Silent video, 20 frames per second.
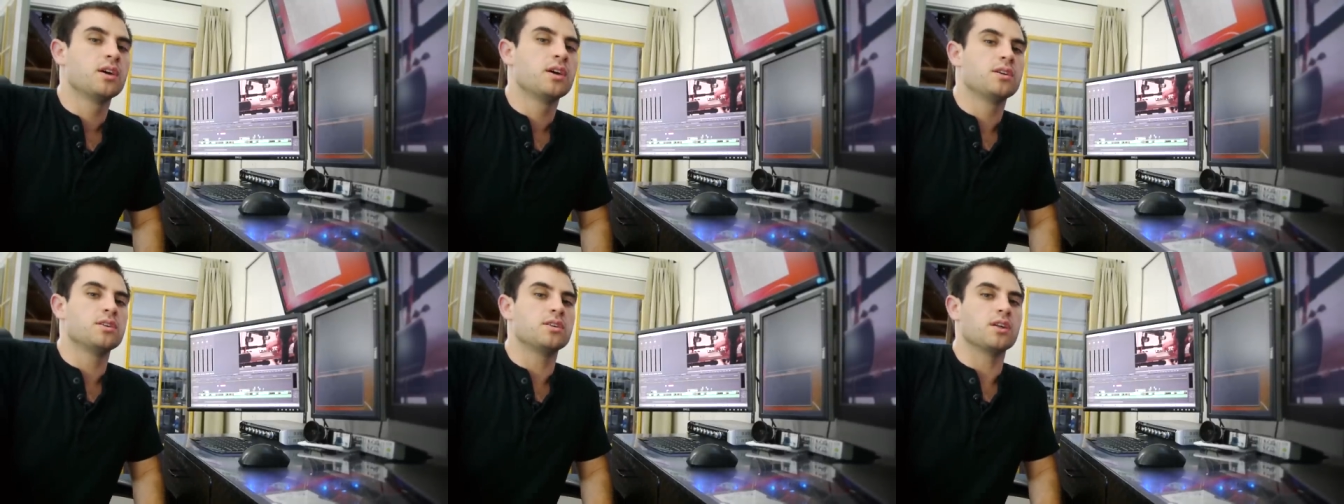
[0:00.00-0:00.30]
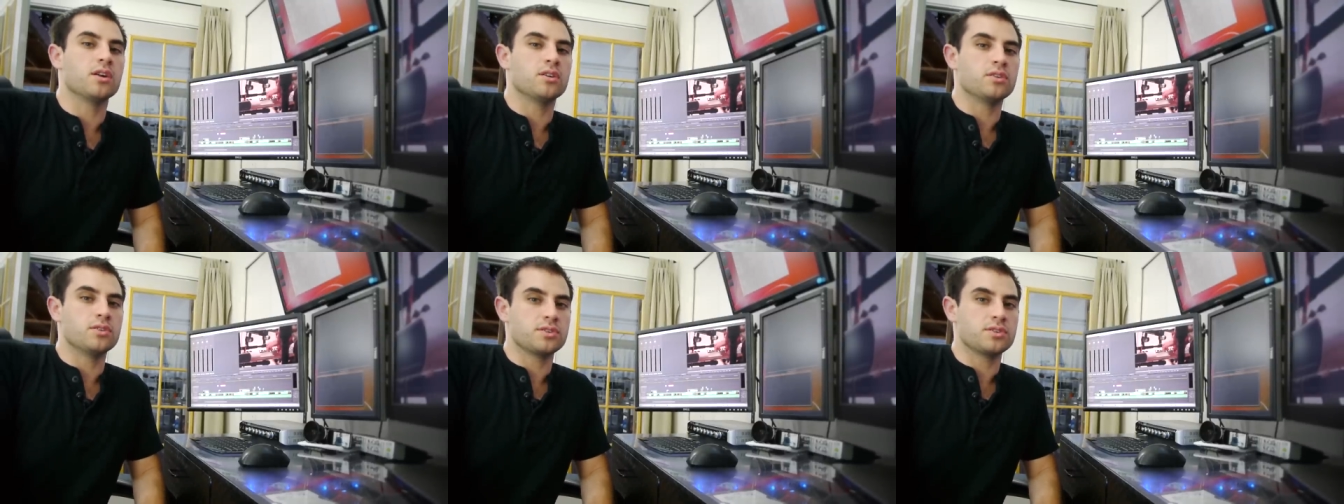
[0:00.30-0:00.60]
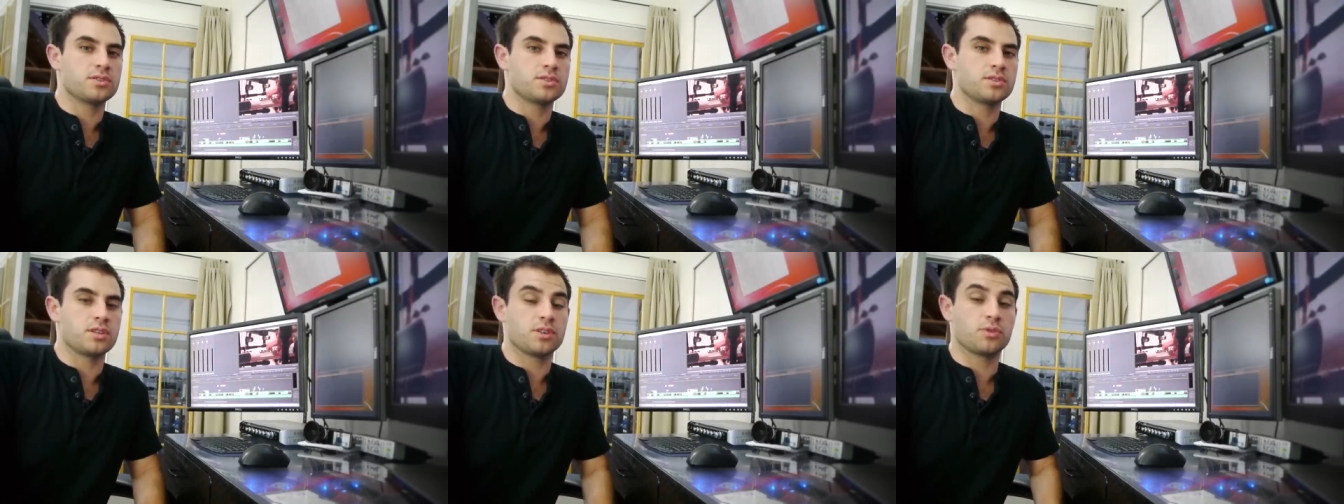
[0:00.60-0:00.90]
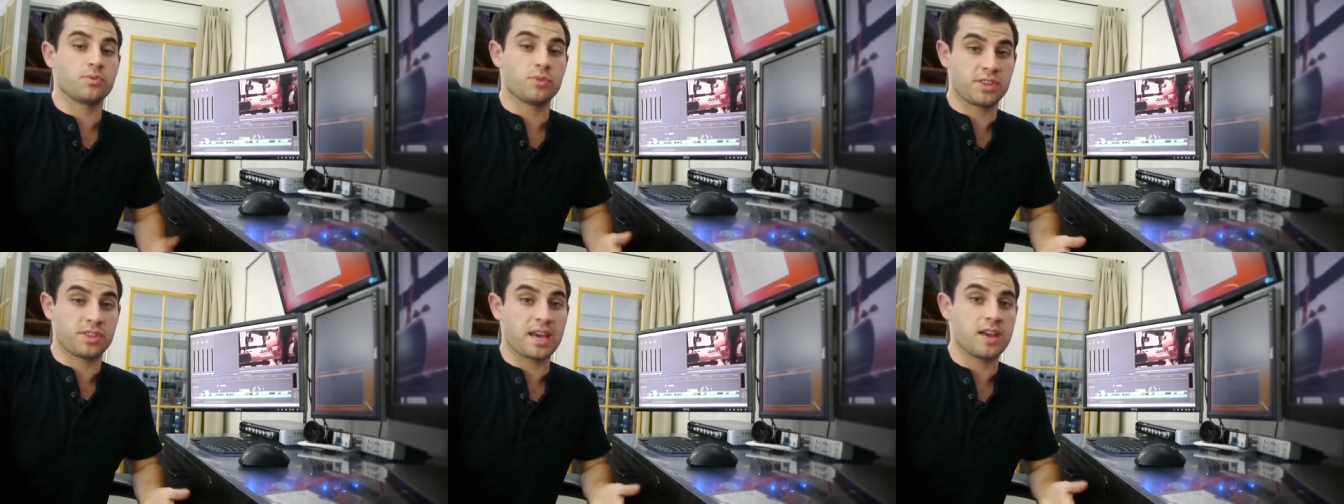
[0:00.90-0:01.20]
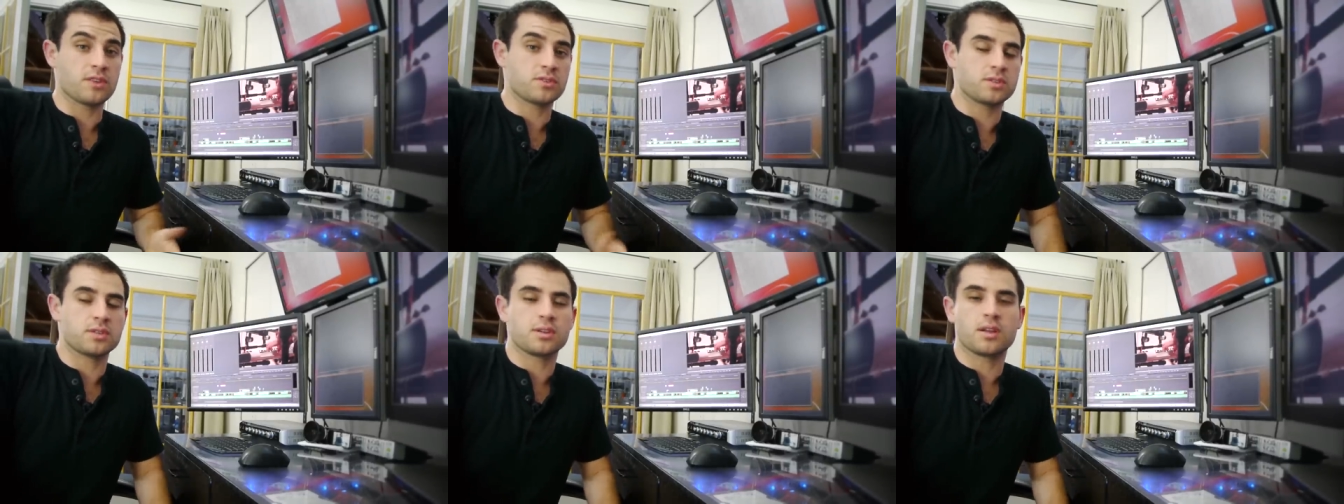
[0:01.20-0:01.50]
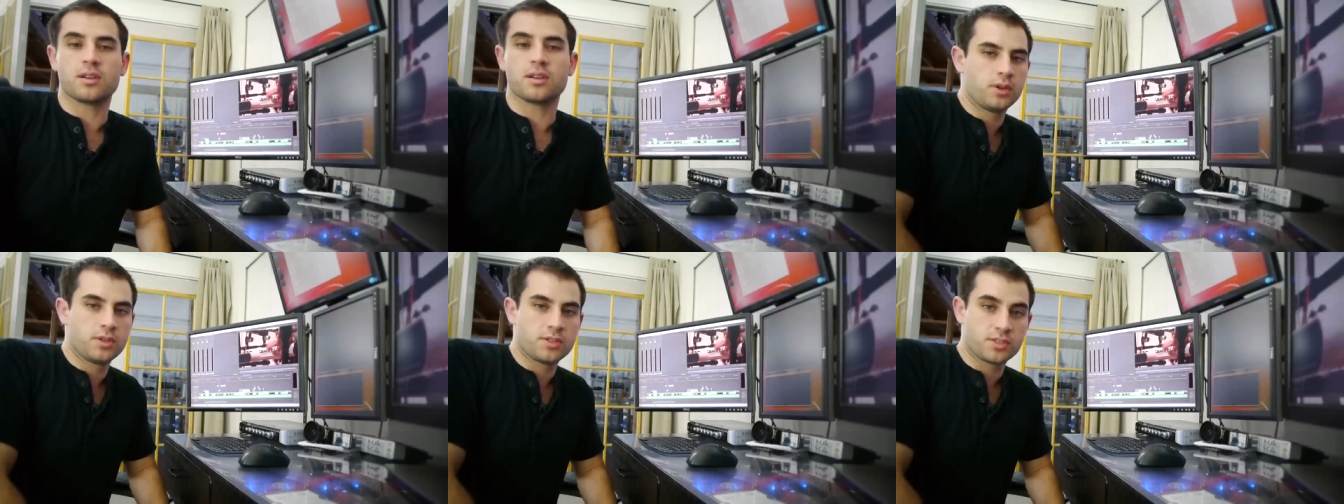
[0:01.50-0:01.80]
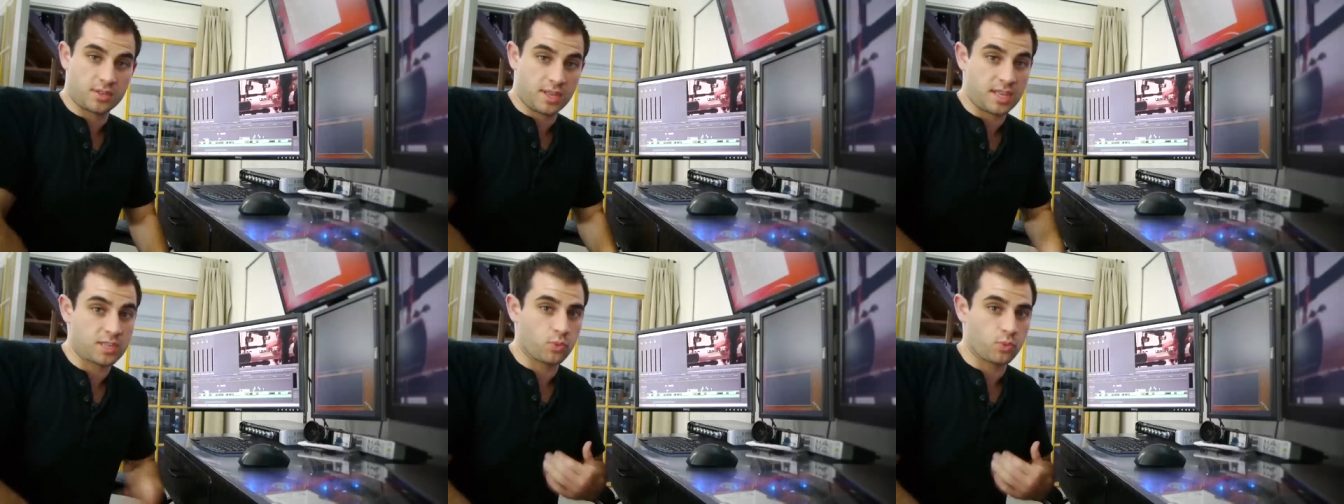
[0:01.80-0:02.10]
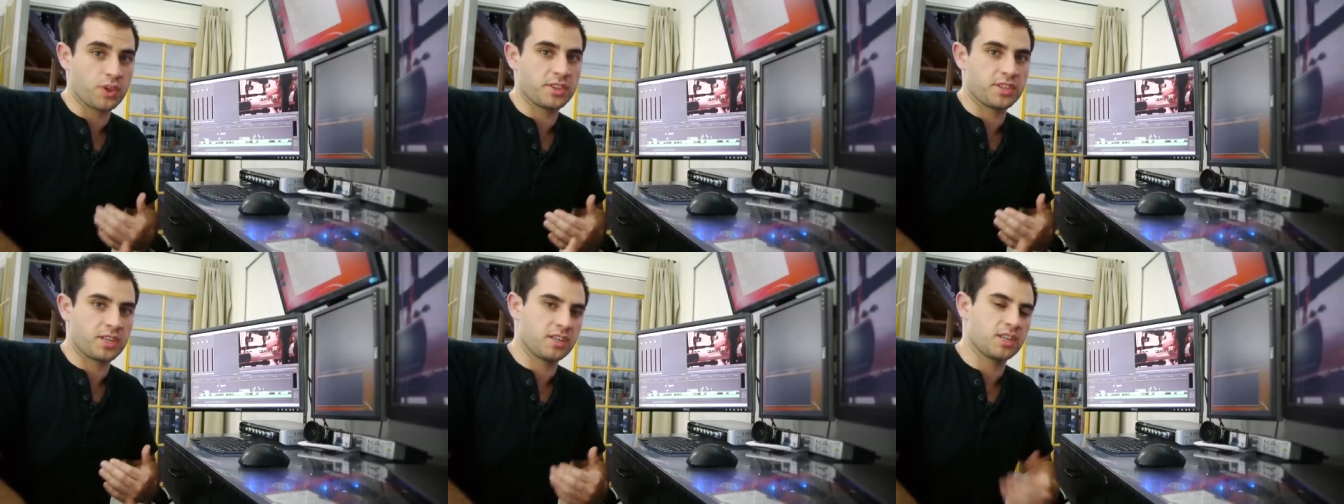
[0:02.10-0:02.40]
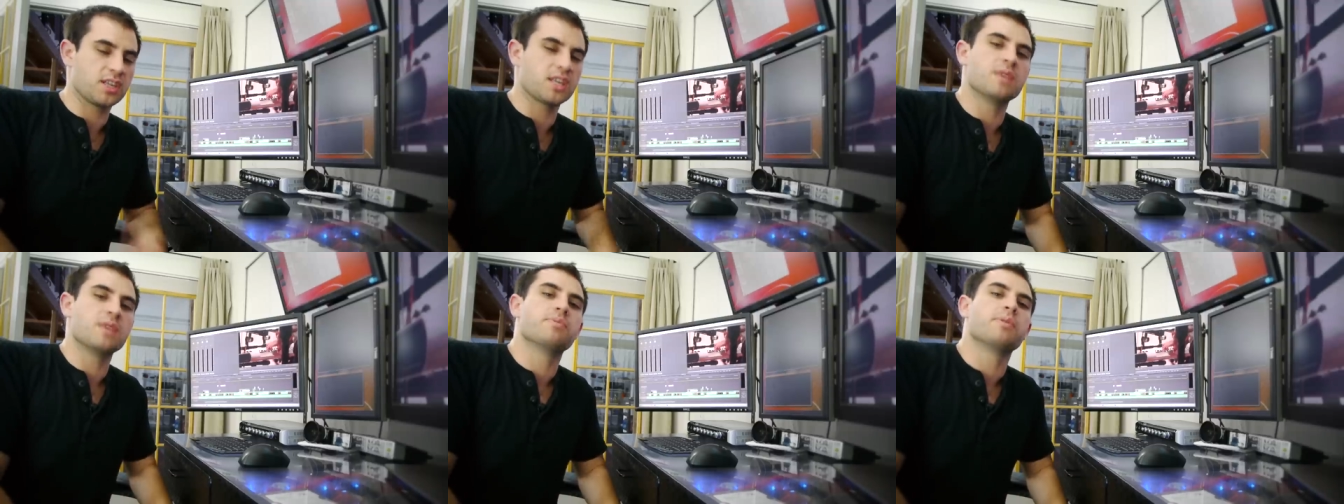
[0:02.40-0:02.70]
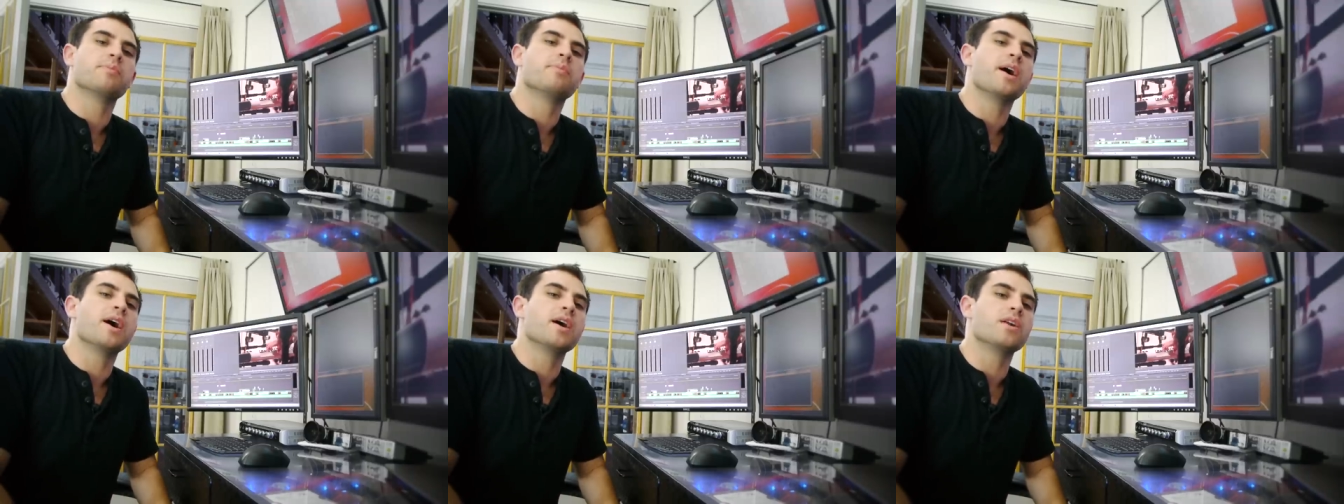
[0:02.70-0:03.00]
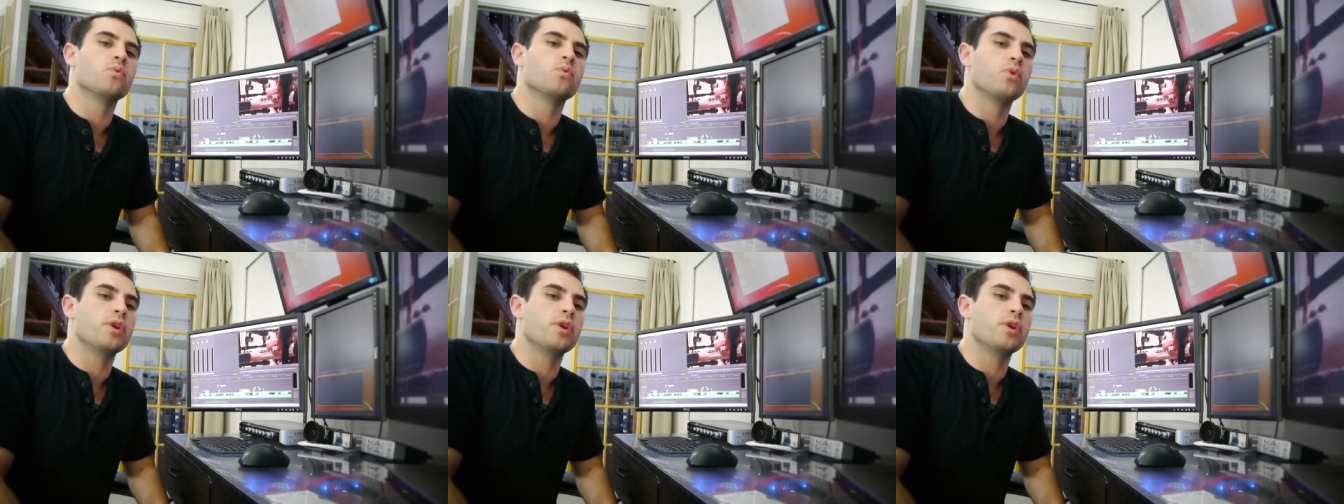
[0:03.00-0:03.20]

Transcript: dollars to three thousand dollars. So that's one thing to keep in mind